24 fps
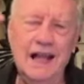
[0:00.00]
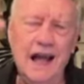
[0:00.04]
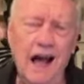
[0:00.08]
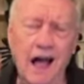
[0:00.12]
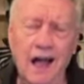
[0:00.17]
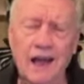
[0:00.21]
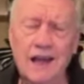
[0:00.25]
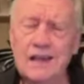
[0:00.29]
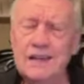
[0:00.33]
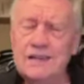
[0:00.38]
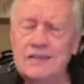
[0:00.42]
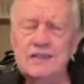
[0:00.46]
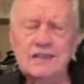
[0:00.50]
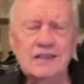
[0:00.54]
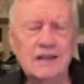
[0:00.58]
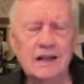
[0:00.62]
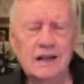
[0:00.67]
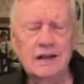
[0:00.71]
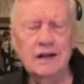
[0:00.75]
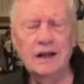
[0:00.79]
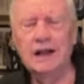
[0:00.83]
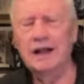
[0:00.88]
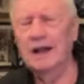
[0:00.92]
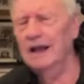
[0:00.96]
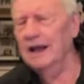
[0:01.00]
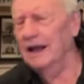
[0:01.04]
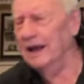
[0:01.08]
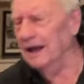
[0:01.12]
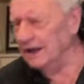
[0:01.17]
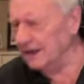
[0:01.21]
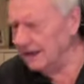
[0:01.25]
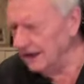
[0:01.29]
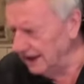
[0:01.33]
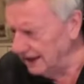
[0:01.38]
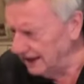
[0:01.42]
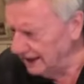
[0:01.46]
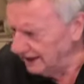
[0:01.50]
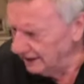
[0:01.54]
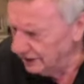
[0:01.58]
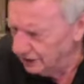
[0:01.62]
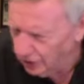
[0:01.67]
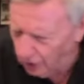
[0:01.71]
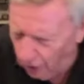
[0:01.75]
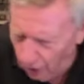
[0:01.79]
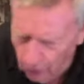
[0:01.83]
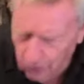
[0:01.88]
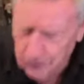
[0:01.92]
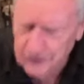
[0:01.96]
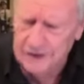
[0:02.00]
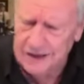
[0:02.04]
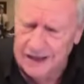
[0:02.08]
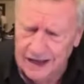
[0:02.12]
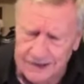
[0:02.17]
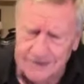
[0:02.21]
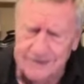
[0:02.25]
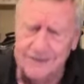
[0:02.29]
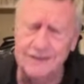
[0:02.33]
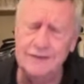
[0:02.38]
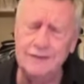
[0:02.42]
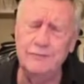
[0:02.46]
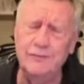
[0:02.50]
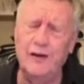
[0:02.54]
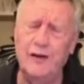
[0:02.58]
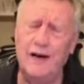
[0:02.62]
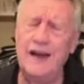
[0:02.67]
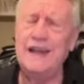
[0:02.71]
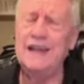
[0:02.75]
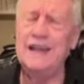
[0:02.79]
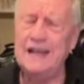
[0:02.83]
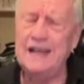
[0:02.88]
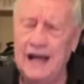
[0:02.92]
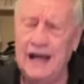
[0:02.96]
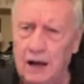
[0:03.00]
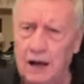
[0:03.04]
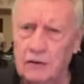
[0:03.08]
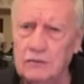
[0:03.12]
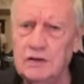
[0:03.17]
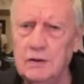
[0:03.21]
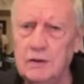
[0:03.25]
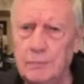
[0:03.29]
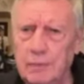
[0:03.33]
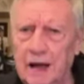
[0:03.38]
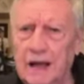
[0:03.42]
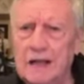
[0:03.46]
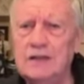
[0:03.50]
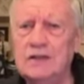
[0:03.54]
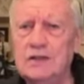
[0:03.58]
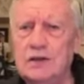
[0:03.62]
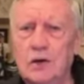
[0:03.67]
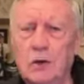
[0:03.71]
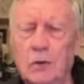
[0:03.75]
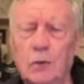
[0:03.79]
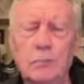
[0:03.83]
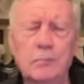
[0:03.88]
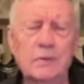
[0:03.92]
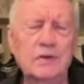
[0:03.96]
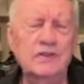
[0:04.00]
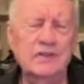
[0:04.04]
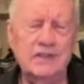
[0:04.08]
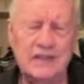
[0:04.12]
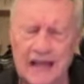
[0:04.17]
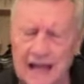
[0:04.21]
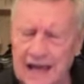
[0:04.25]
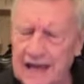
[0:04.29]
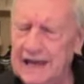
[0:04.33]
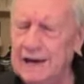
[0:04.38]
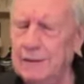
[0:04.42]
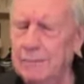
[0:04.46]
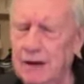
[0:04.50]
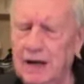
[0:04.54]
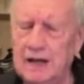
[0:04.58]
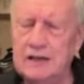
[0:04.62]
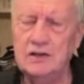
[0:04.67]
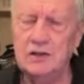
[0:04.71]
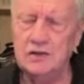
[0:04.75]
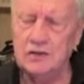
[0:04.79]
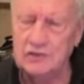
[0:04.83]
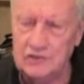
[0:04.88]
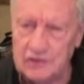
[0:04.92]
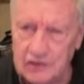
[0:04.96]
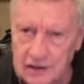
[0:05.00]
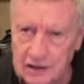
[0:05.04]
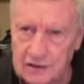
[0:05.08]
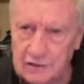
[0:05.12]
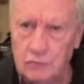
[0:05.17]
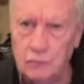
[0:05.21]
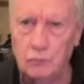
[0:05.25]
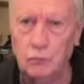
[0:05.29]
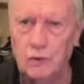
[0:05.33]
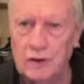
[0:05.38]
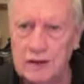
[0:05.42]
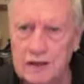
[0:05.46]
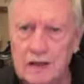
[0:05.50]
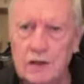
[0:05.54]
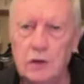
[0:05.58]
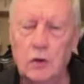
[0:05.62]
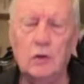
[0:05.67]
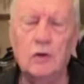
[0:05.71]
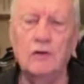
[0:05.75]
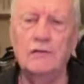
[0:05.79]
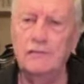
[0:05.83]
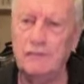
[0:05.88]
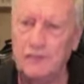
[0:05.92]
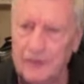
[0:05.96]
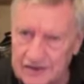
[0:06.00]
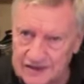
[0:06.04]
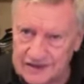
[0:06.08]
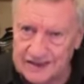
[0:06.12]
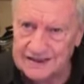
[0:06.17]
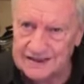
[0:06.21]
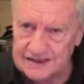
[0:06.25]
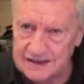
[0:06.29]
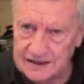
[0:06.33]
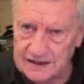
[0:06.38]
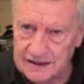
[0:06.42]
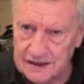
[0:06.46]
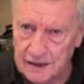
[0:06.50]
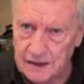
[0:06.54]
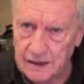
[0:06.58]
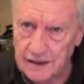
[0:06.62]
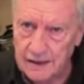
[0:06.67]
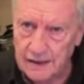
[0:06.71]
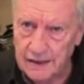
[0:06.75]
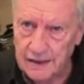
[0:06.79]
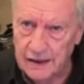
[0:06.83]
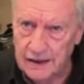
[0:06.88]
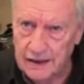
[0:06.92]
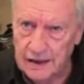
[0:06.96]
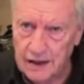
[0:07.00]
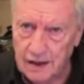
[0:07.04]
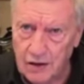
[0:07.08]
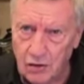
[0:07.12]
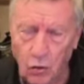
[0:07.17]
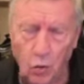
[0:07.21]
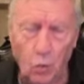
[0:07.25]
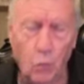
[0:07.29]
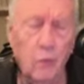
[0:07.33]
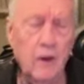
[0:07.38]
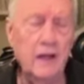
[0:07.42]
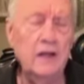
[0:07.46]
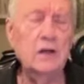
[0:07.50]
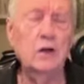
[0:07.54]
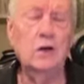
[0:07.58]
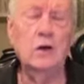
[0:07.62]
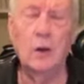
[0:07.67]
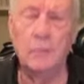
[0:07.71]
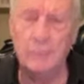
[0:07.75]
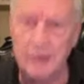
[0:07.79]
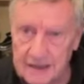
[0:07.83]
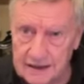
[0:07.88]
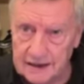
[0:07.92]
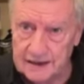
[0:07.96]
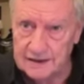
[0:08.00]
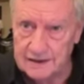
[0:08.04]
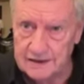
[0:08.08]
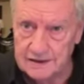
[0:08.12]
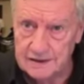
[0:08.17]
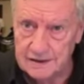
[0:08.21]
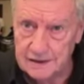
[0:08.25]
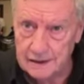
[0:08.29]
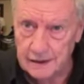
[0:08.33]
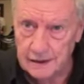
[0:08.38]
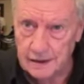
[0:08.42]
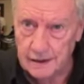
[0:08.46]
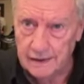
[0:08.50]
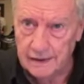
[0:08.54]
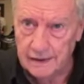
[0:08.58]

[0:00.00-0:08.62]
Guys, God doesn't find out about your mistake, about your sin, when you confess it. Or when you commit it.